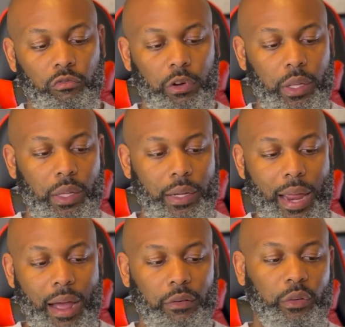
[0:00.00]
really
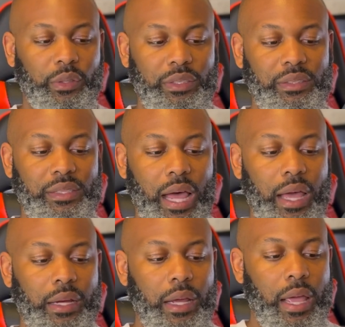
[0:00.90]
narrow on this
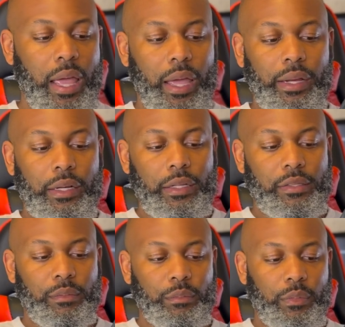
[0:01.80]
side, and it
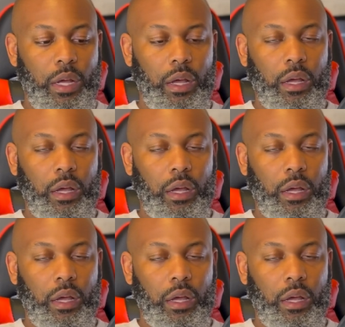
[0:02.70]
is some